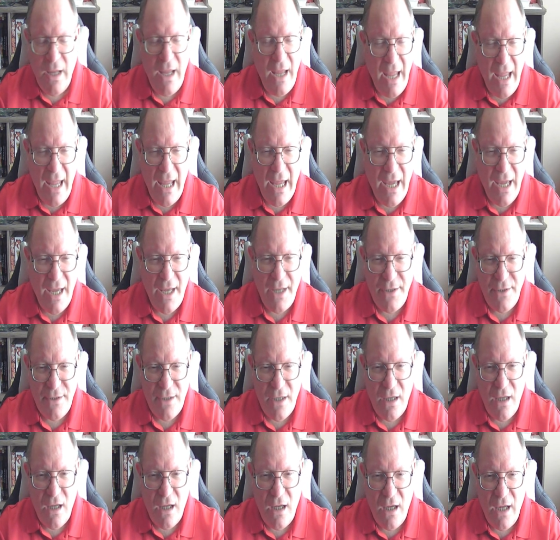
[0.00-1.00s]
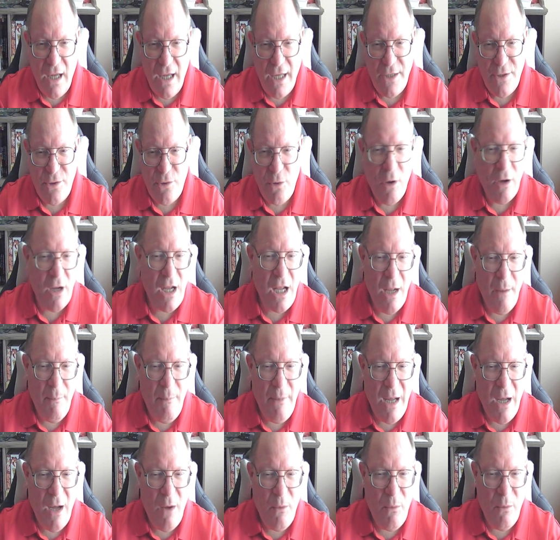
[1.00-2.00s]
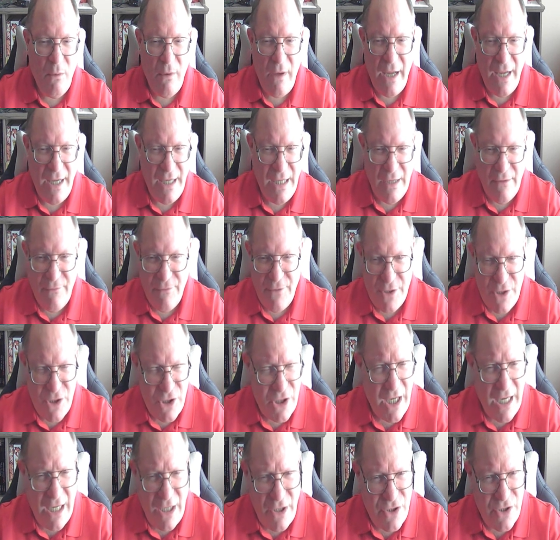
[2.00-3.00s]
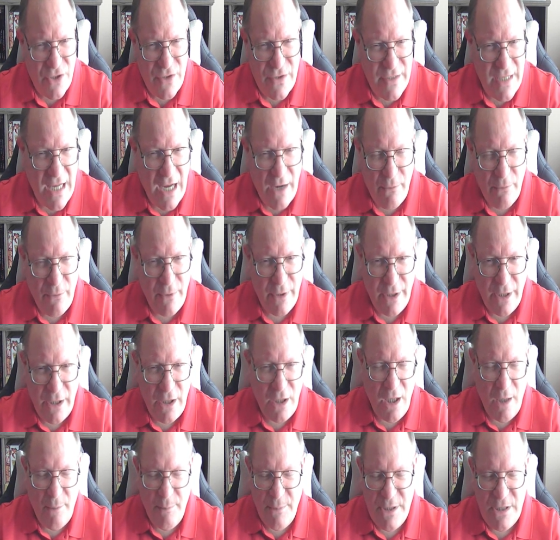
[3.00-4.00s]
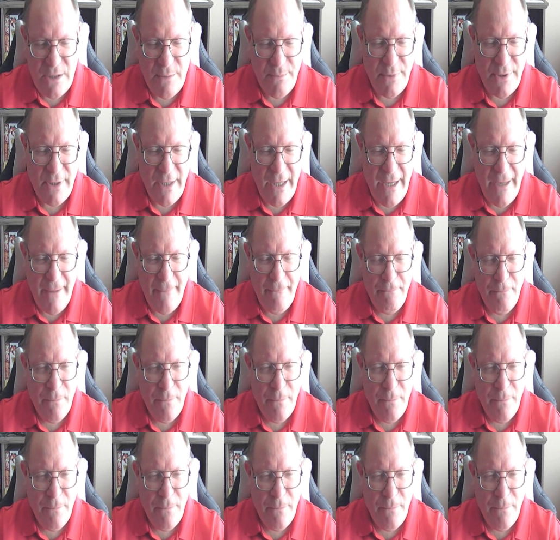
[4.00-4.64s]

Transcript: and talking about any of the changes that really come into play.